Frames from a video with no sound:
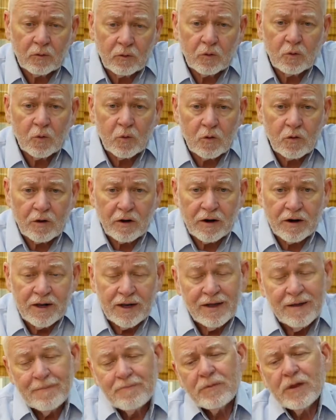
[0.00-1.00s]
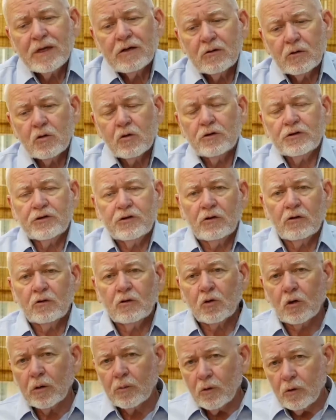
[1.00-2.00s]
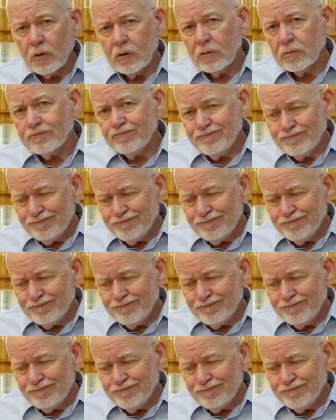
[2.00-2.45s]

World War. And of course, normal